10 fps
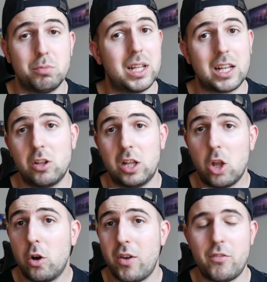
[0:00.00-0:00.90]
put like a
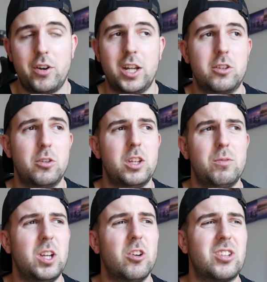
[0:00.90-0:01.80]
lot of effort into
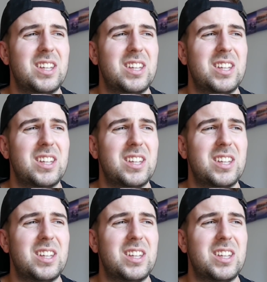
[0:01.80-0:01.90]
these videos